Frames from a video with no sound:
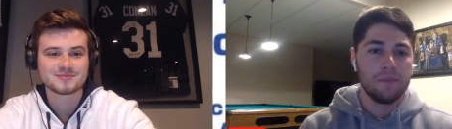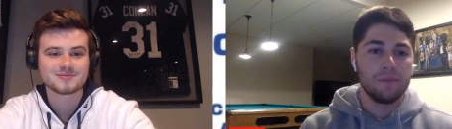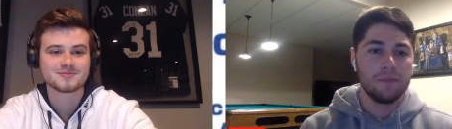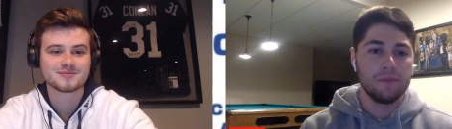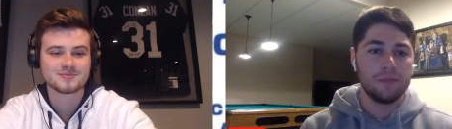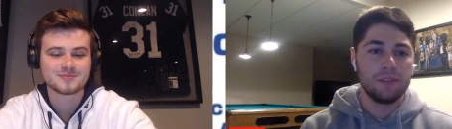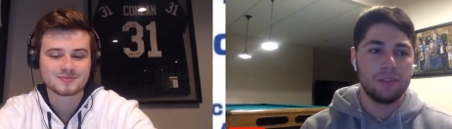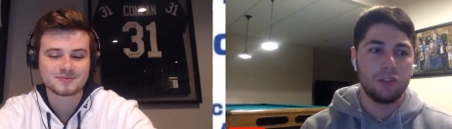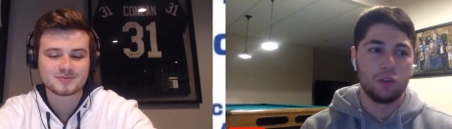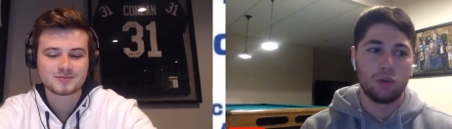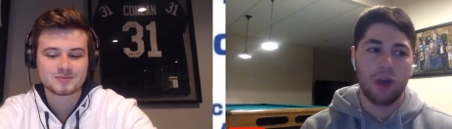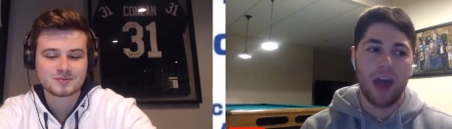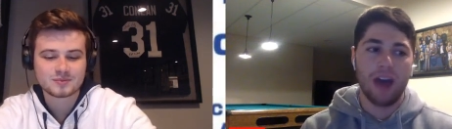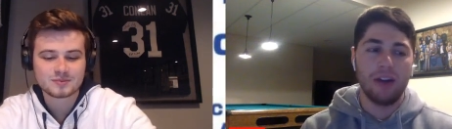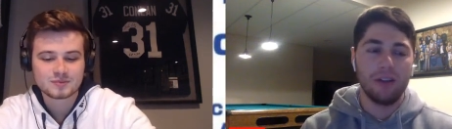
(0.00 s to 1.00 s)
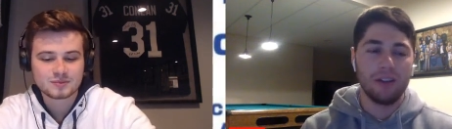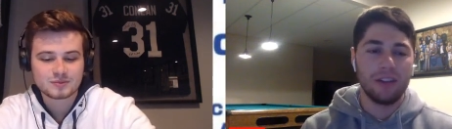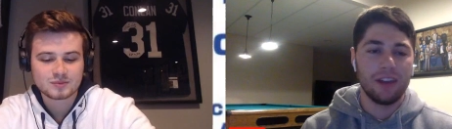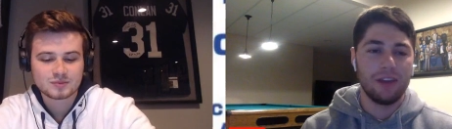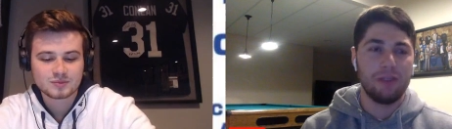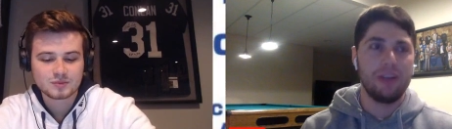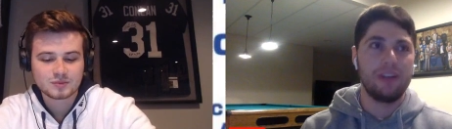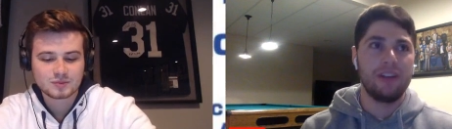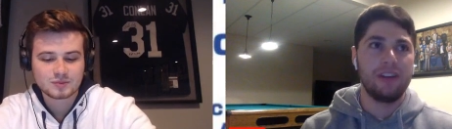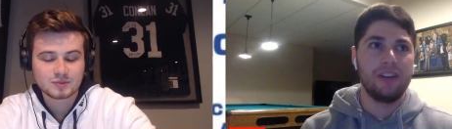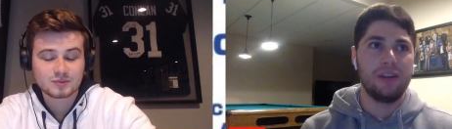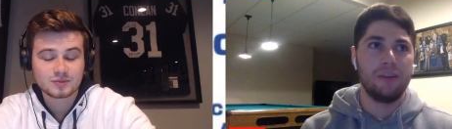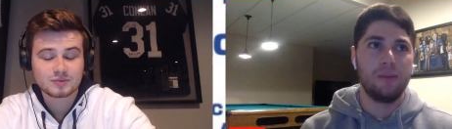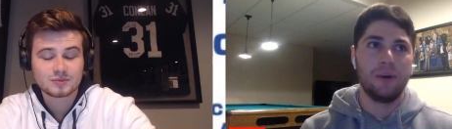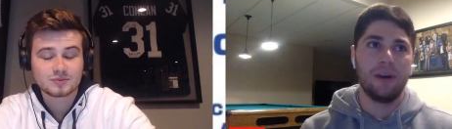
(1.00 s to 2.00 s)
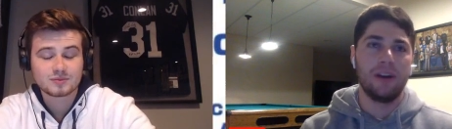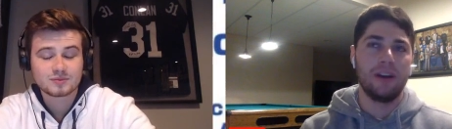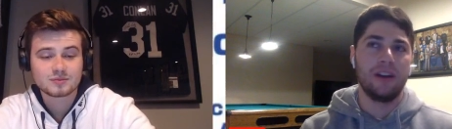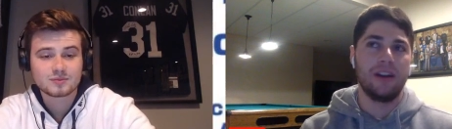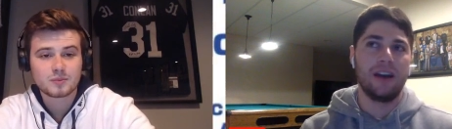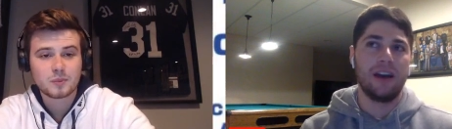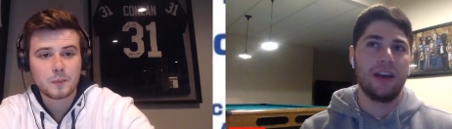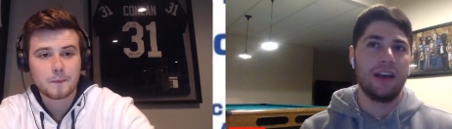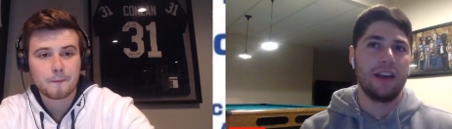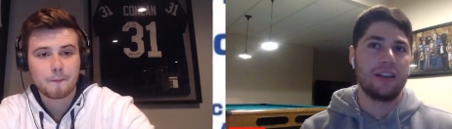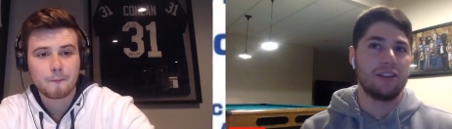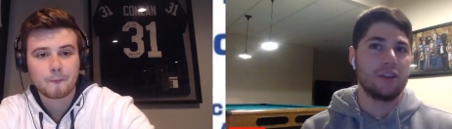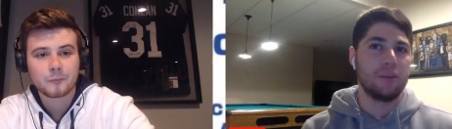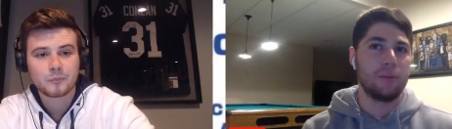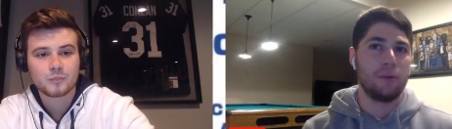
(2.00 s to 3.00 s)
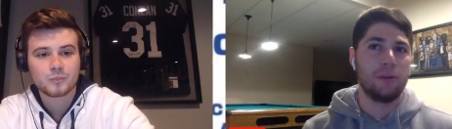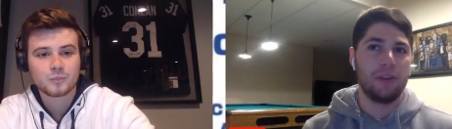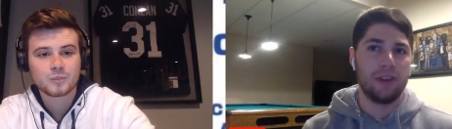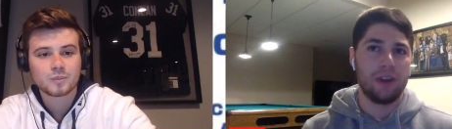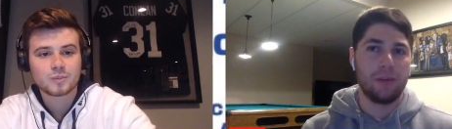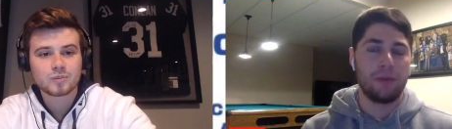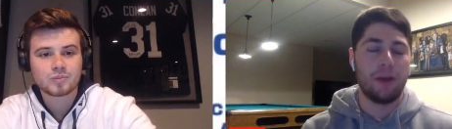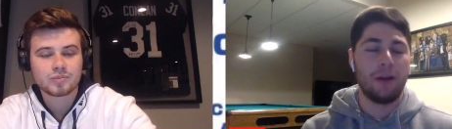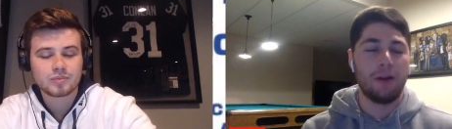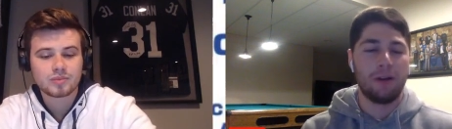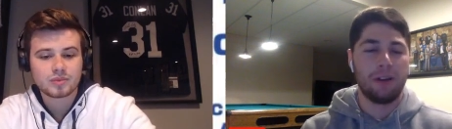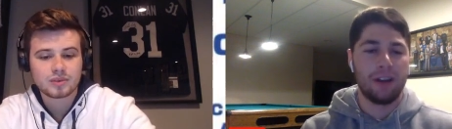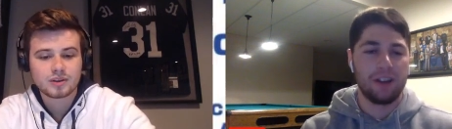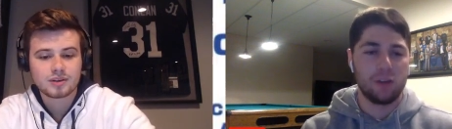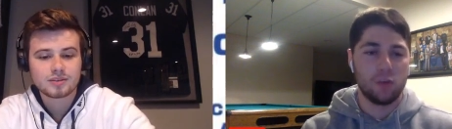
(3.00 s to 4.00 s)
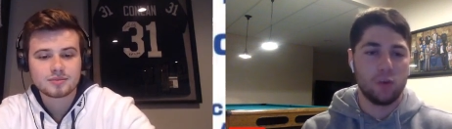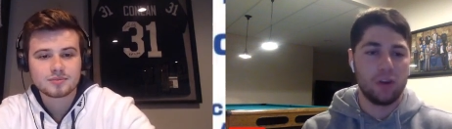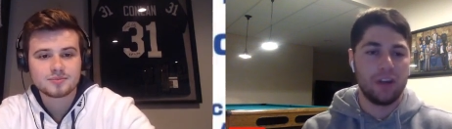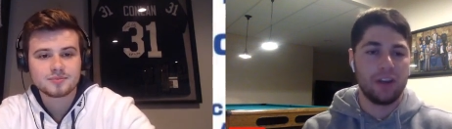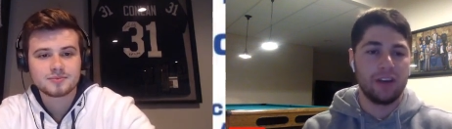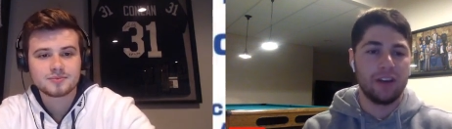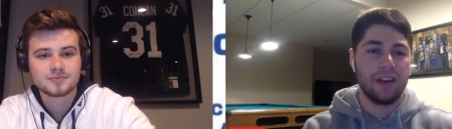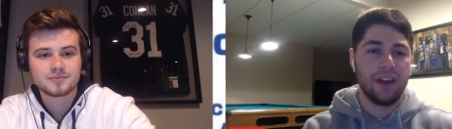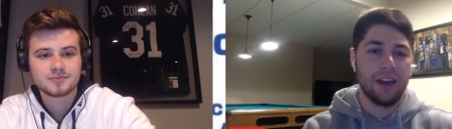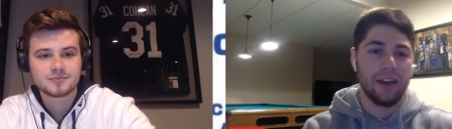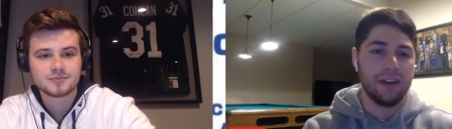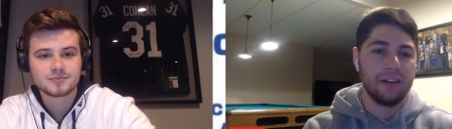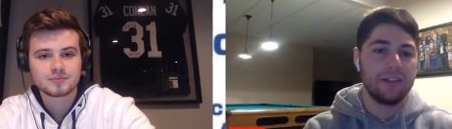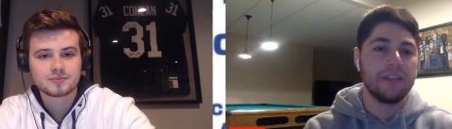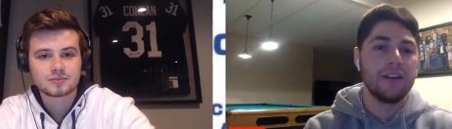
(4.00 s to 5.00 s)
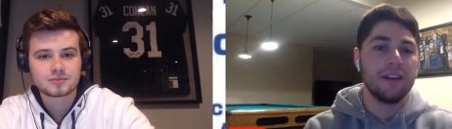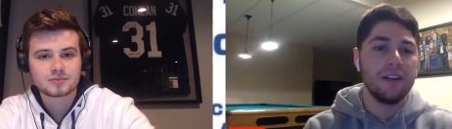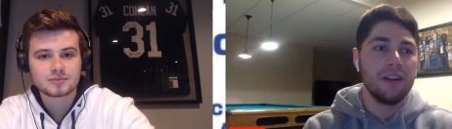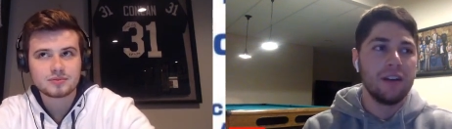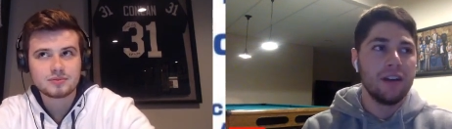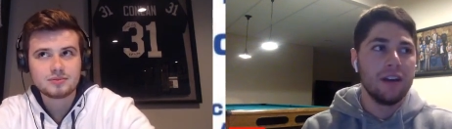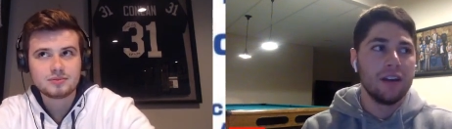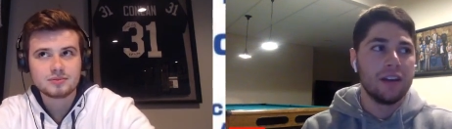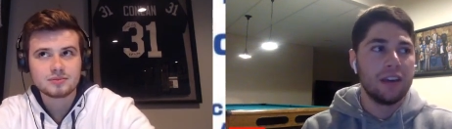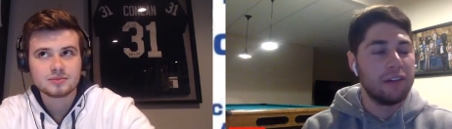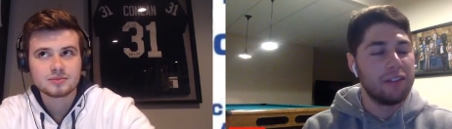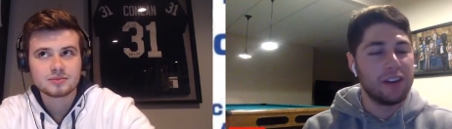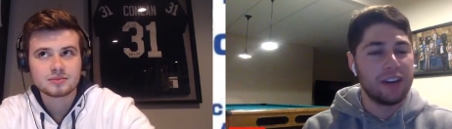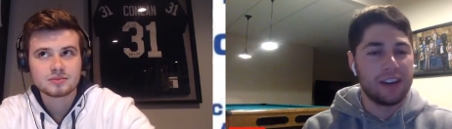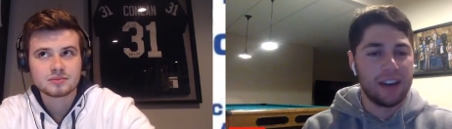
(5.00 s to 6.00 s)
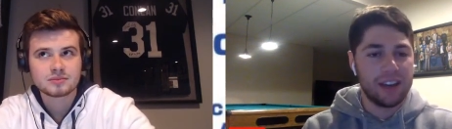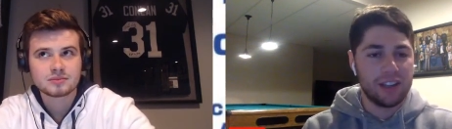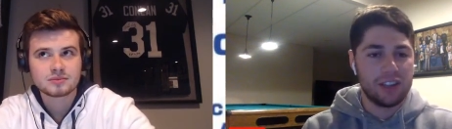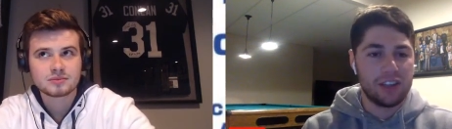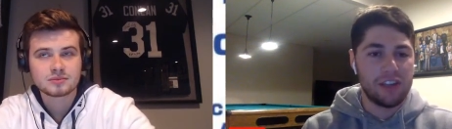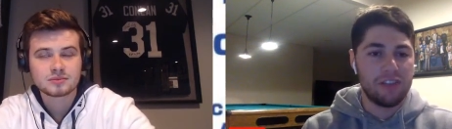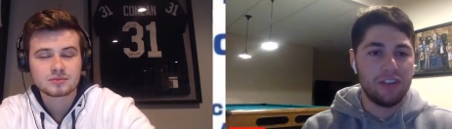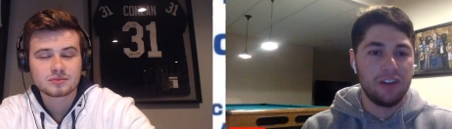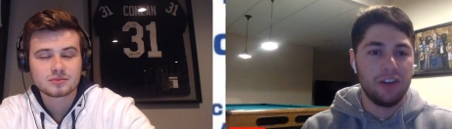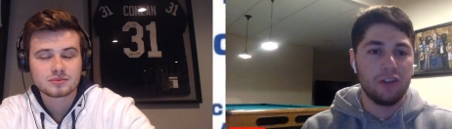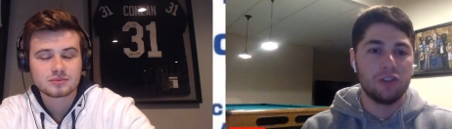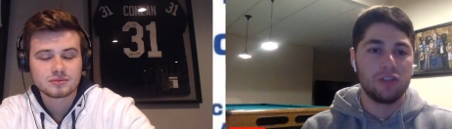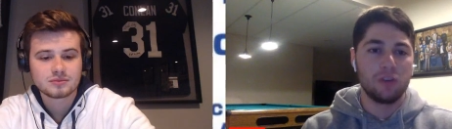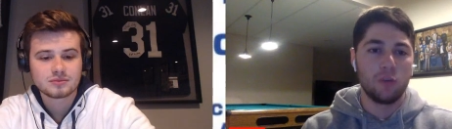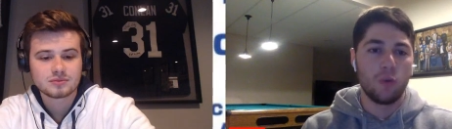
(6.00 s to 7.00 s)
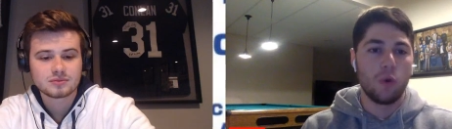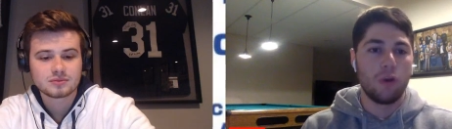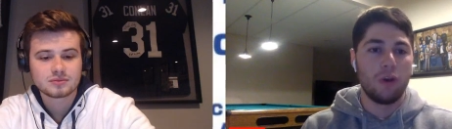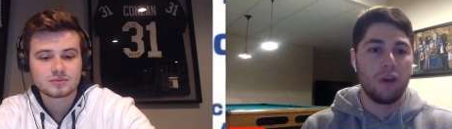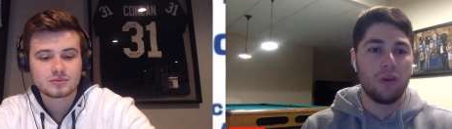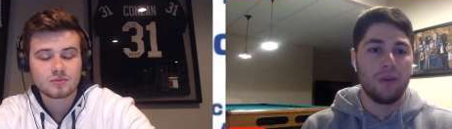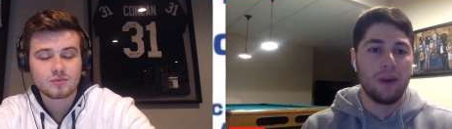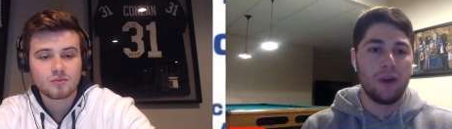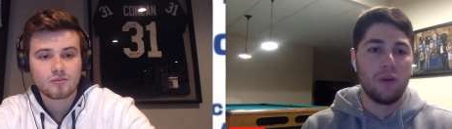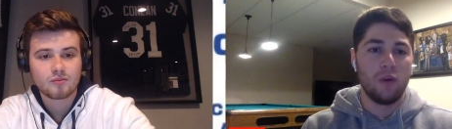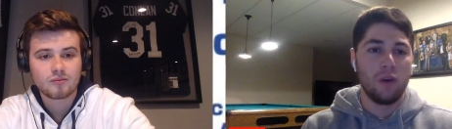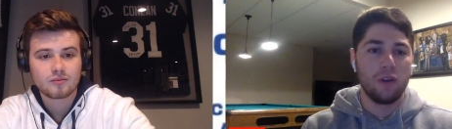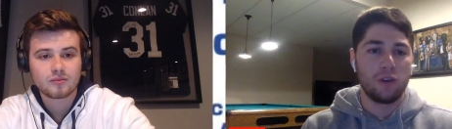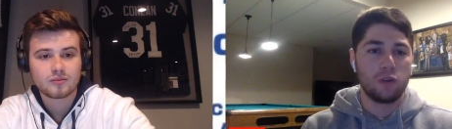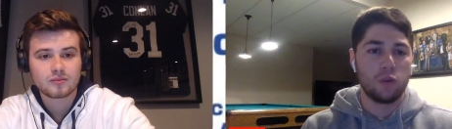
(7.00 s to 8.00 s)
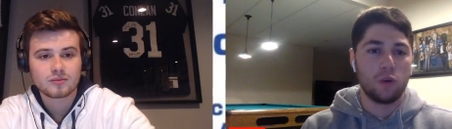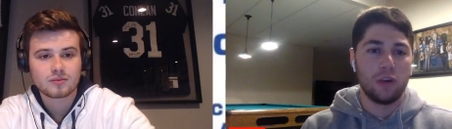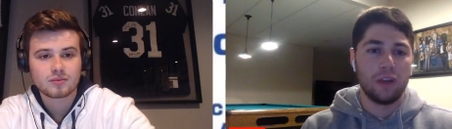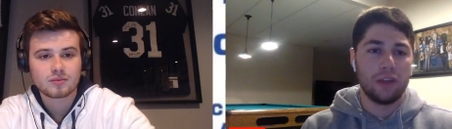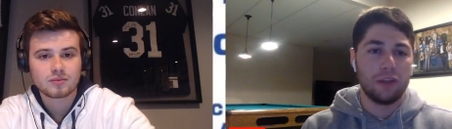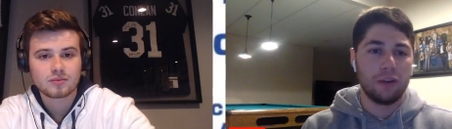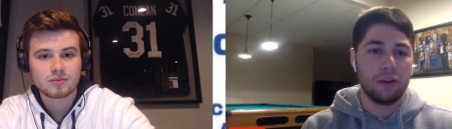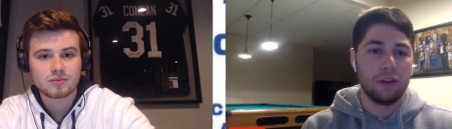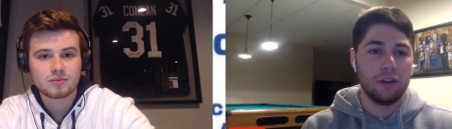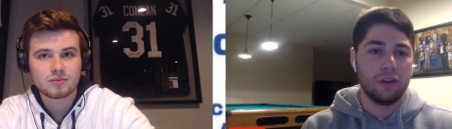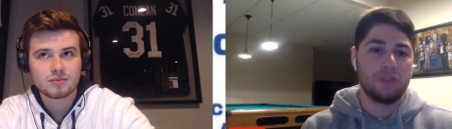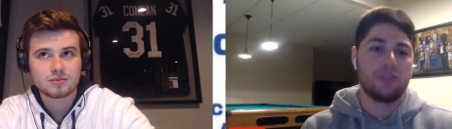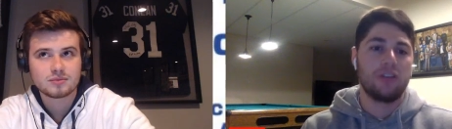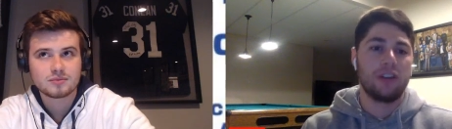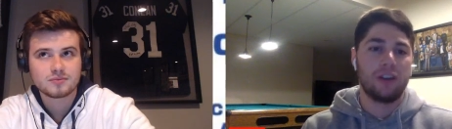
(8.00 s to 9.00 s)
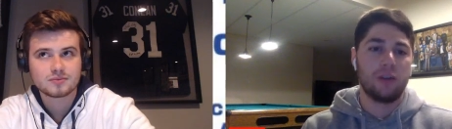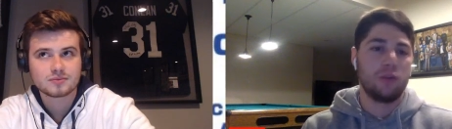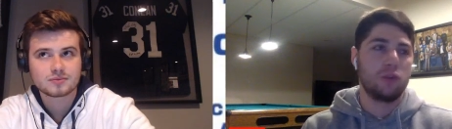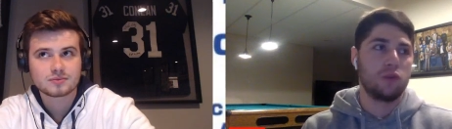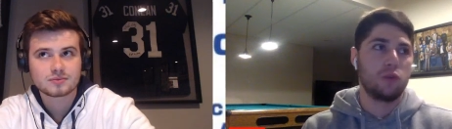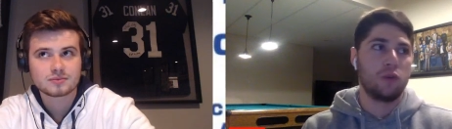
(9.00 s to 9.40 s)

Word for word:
Speaker 1: mm-hmm. drought that we did. But at, at some point you got to prioritize winning and giving a guy seven years and worrying about what 2030 looks like when